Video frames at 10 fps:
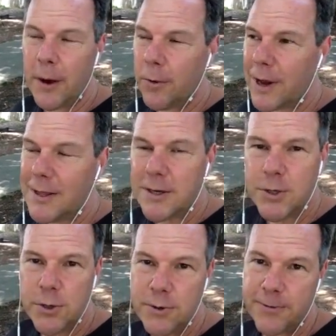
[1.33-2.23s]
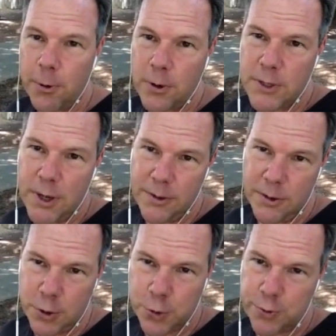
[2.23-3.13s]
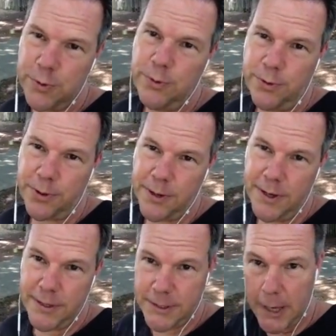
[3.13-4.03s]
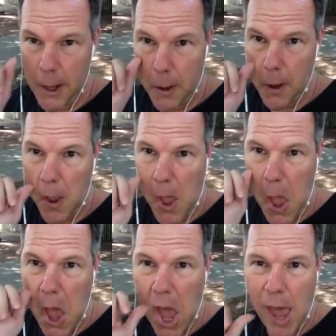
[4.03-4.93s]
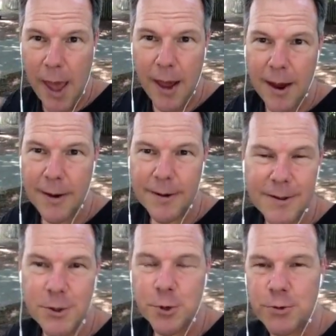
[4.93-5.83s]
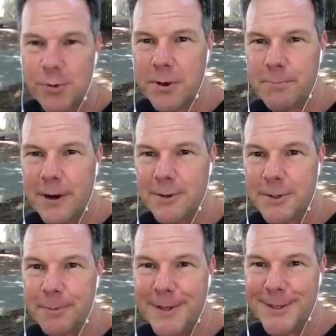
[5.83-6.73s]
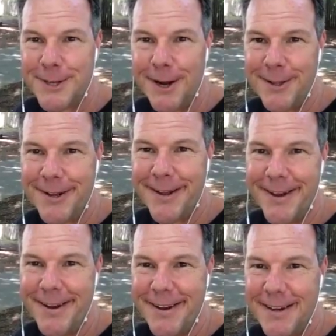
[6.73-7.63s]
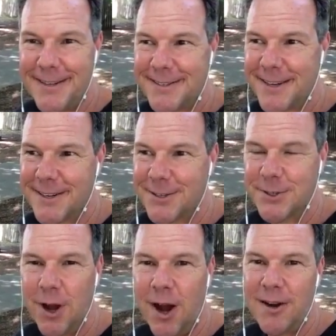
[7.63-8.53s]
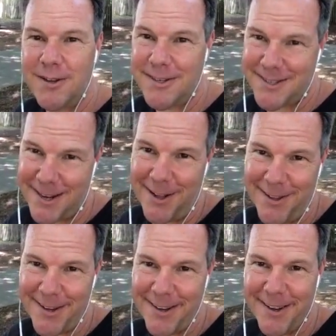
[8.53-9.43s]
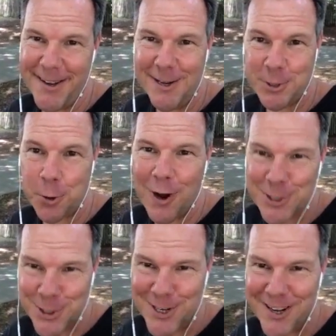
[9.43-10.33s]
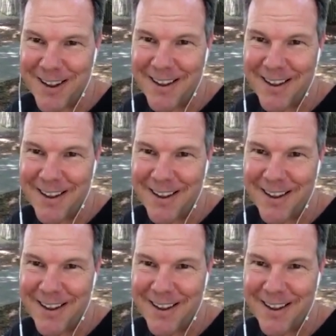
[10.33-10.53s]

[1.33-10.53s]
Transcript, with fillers: what I like to do is focus on the truth in selling. And the truth about spin selling is that it's not selling, it's questioning.